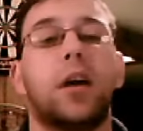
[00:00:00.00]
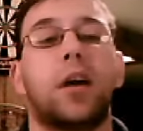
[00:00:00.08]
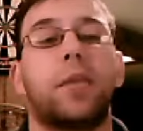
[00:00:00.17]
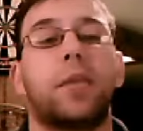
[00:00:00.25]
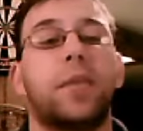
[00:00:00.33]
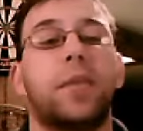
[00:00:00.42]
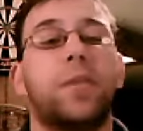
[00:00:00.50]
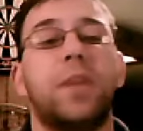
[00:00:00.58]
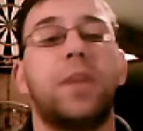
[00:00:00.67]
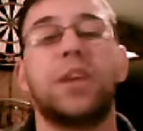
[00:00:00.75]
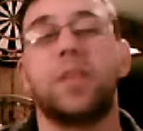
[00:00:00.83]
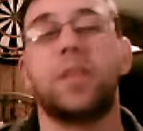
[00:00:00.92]
Their
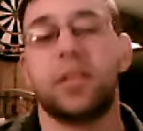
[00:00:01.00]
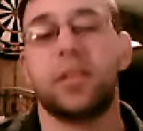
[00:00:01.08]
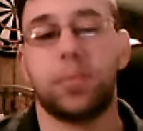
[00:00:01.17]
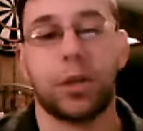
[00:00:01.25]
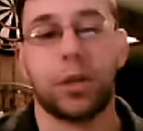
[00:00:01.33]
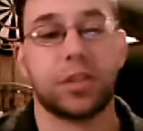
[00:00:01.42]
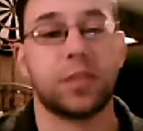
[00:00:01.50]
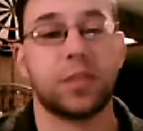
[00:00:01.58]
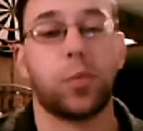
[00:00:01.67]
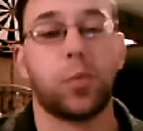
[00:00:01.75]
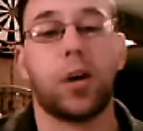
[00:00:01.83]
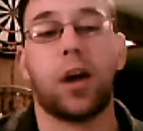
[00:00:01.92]
facial expressions.
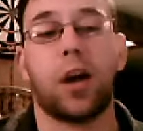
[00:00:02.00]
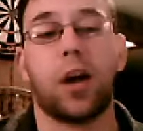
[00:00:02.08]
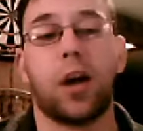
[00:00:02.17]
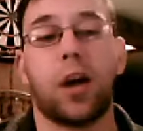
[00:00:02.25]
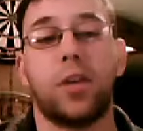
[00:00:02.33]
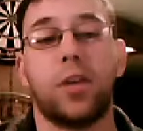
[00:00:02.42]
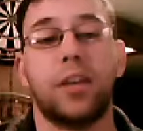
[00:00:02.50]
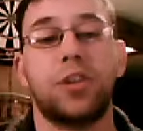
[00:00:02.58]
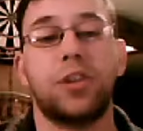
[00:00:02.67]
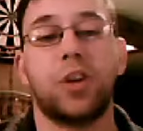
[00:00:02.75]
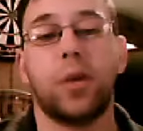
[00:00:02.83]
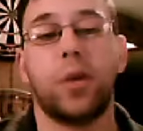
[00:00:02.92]
What are they
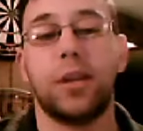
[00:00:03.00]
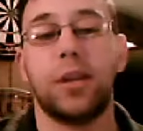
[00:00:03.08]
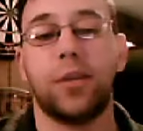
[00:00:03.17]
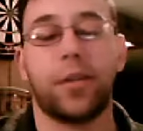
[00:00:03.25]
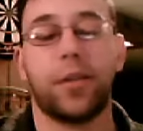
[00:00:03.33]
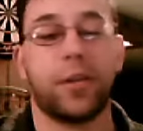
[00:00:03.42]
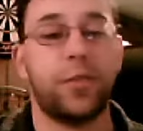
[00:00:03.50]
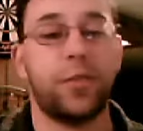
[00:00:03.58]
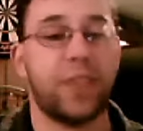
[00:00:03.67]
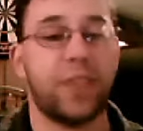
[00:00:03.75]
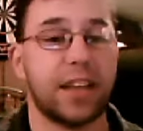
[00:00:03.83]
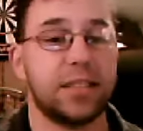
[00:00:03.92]
showing you on their
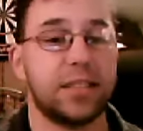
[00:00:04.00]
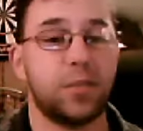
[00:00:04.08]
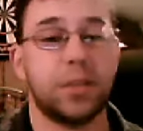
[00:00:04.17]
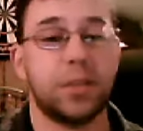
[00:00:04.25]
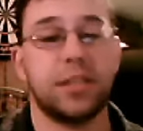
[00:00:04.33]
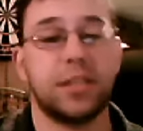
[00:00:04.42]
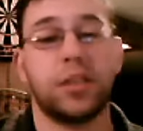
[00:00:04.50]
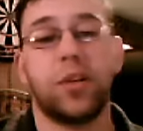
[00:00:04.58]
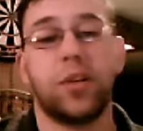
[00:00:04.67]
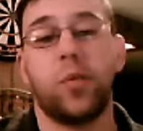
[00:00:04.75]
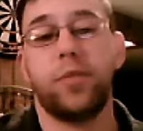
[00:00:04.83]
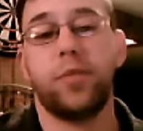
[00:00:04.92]
face? What does their
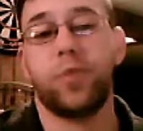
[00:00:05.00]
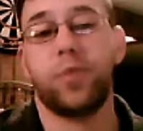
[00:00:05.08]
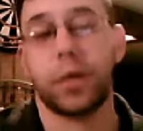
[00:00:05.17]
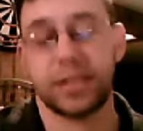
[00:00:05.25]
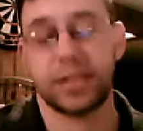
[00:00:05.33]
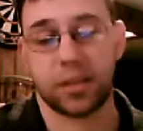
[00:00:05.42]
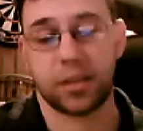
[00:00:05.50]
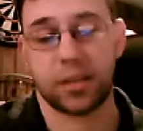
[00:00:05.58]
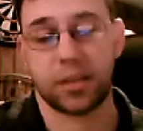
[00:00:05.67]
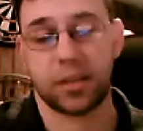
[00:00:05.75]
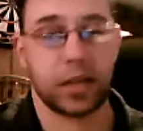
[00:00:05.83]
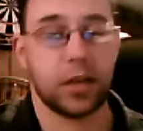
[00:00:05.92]
tone of voice sound
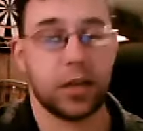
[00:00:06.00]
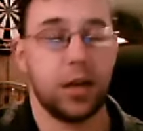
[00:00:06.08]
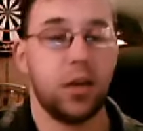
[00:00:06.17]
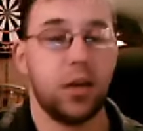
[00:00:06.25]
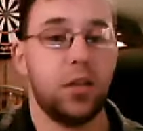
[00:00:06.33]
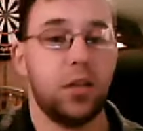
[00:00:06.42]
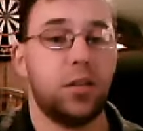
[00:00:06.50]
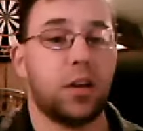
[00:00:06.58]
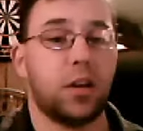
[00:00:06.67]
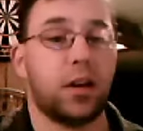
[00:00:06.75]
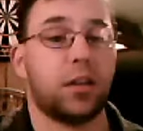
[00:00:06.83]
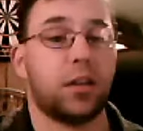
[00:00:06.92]
like?
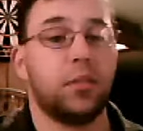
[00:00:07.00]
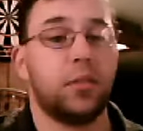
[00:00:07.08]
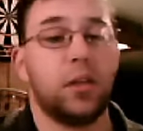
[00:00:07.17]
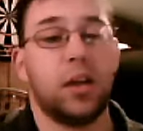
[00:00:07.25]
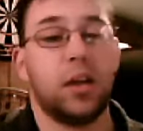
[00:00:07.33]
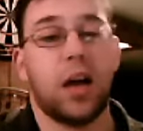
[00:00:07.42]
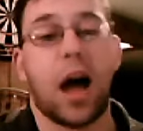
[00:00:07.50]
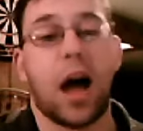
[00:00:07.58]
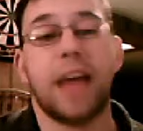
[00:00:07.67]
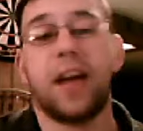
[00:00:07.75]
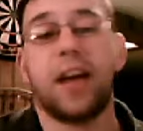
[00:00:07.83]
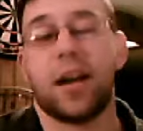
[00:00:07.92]
Uh,
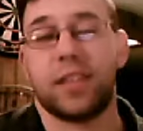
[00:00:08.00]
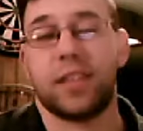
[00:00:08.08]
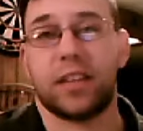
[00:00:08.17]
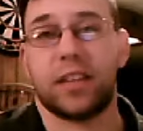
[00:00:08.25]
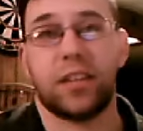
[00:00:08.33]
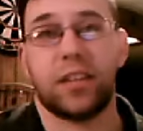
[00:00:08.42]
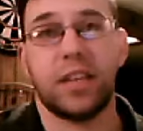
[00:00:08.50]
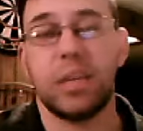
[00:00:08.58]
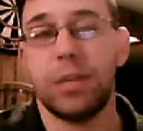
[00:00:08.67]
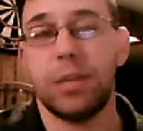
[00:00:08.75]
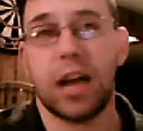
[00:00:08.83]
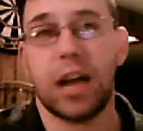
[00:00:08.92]
Eye contact. Are they
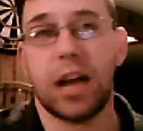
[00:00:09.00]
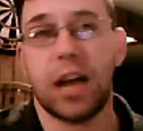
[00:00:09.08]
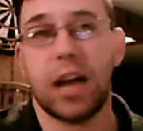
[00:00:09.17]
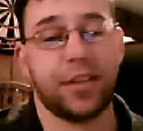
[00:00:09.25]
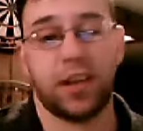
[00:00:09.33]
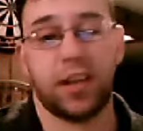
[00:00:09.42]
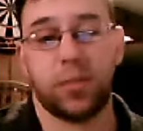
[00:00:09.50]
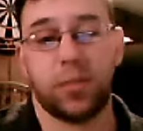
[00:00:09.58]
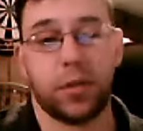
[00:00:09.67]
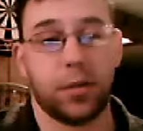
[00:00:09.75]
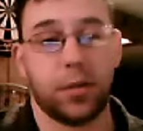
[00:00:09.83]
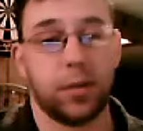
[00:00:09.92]
keeping eye contact with
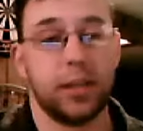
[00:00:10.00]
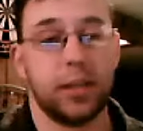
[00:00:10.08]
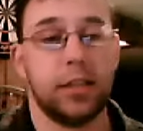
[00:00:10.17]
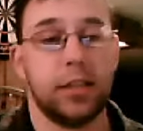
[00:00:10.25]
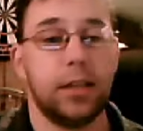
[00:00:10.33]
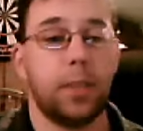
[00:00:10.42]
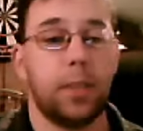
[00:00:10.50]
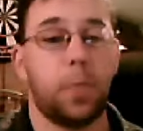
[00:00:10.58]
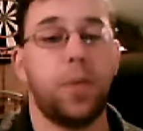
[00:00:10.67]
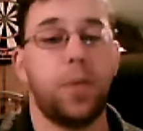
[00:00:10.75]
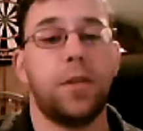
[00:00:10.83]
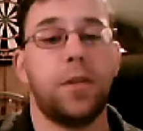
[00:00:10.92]
you?
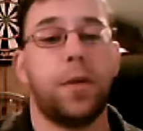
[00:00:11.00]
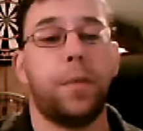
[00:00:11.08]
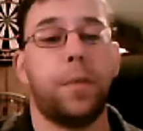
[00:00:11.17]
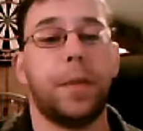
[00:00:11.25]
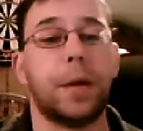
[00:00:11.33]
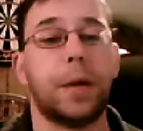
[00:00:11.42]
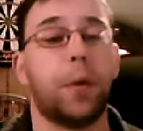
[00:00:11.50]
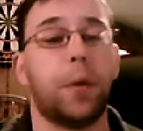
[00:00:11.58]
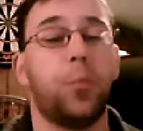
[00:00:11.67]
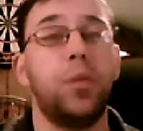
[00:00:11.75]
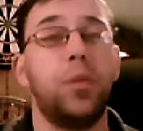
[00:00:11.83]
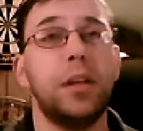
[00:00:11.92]
A
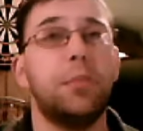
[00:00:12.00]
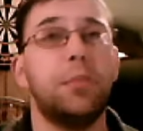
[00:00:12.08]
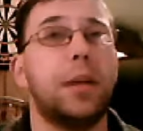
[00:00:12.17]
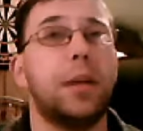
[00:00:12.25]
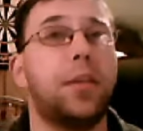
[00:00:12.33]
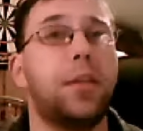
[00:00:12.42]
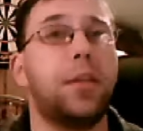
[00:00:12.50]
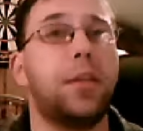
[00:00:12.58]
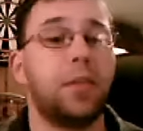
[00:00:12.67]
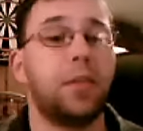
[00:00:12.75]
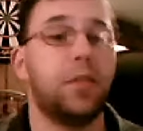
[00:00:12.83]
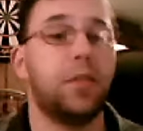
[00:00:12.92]
really big thing
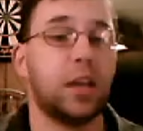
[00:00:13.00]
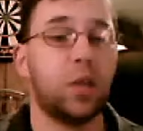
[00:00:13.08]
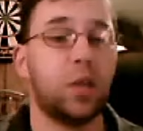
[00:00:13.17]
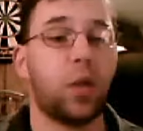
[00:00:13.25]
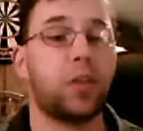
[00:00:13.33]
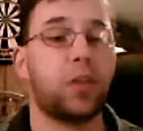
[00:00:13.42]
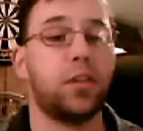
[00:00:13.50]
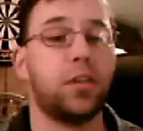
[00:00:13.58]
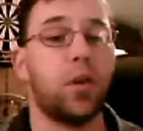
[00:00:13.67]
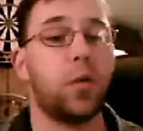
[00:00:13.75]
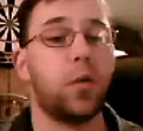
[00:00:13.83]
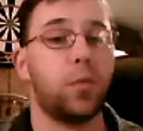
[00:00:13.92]
that you want to
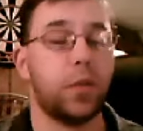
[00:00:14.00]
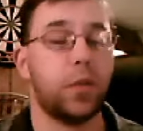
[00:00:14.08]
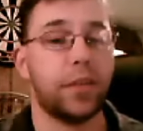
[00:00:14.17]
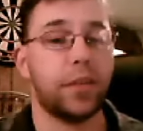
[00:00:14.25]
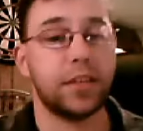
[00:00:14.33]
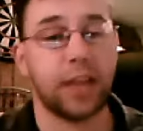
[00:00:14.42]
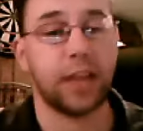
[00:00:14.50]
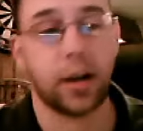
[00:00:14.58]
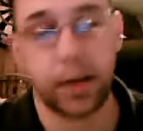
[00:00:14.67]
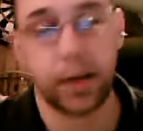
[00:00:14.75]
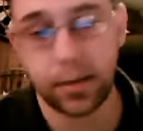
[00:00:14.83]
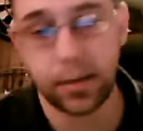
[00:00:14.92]
note in this area